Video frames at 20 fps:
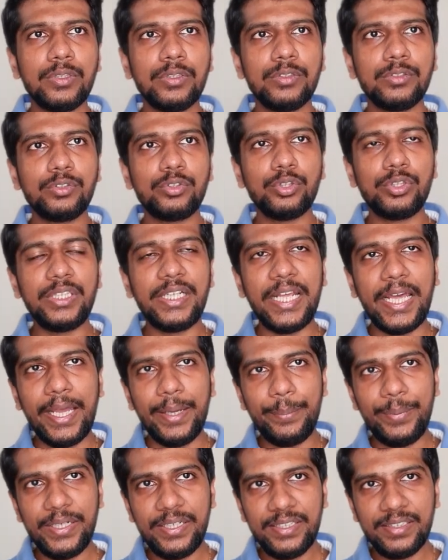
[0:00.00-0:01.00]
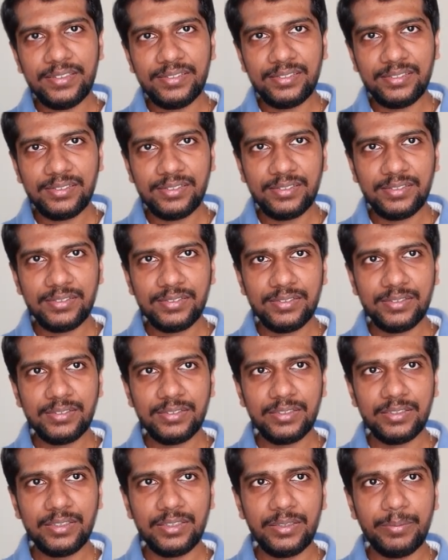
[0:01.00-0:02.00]
So diabetes
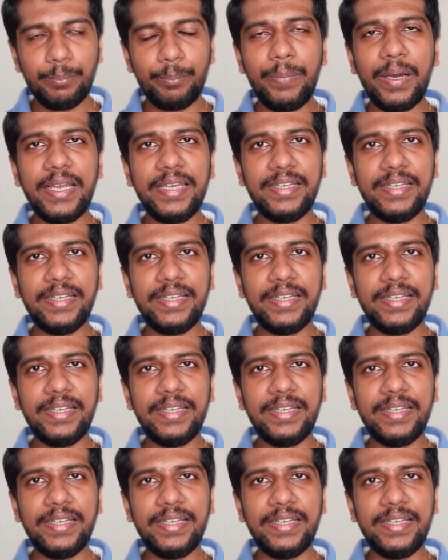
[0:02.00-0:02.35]
by